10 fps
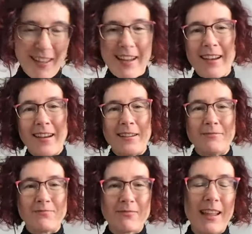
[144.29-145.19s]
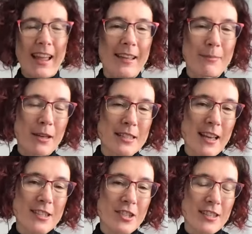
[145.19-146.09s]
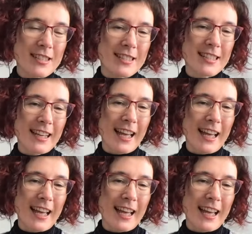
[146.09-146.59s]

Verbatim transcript: Um, because I just